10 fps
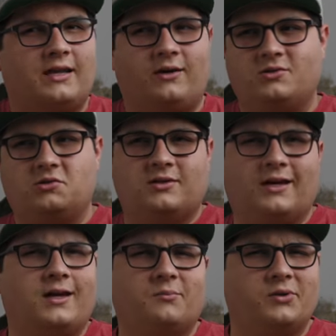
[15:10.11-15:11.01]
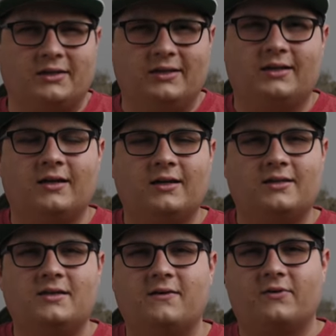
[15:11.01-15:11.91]
that I was using a completely
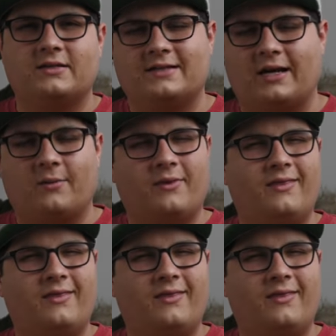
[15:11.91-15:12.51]
different setup.